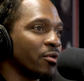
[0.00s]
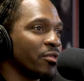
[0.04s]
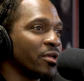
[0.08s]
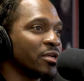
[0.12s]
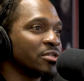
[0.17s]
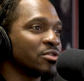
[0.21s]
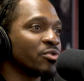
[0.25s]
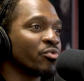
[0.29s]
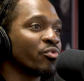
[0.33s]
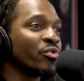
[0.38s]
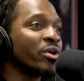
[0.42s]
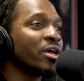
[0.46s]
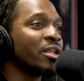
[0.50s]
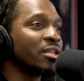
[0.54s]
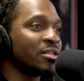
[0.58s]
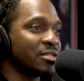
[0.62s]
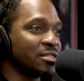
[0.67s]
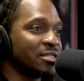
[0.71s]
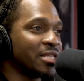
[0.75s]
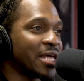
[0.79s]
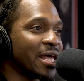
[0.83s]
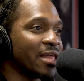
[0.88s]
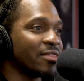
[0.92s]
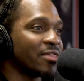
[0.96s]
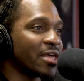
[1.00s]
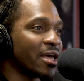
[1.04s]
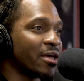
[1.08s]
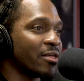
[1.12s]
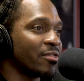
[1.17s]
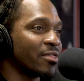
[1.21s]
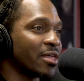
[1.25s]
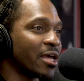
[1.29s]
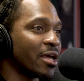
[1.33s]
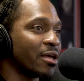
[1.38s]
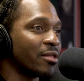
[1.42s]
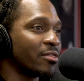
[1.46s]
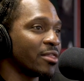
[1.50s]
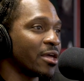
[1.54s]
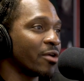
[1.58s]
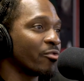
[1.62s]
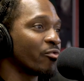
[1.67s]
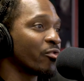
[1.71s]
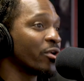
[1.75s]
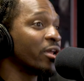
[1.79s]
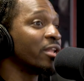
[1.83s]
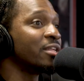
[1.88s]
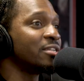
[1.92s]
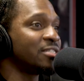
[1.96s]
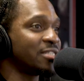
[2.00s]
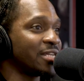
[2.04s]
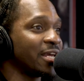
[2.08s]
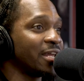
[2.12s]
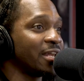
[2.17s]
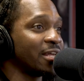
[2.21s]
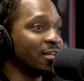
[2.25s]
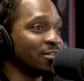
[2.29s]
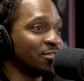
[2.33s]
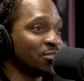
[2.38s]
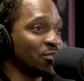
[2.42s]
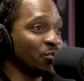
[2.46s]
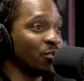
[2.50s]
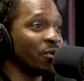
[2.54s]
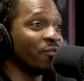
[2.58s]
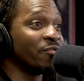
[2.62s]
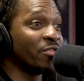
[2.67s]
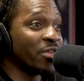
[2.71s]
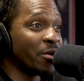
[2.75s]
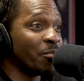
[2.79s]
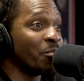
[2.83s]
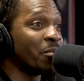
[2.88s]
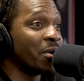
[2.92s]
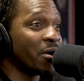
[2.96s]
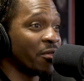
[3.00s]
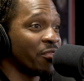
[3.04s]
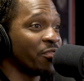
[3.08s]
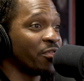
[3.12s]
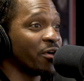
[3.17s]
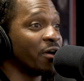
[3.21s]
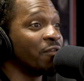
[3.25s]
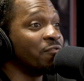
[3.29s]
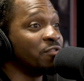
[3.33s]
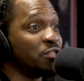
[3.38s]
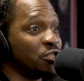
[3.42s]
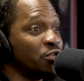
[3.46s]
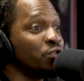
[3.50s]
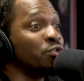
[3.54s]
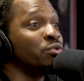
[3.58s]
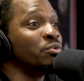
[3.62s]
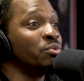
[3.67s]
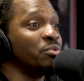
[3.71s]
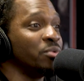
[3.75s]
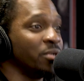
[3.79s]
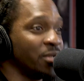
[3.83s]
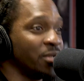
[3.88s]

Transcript: there's a real that real estate issue of the month of June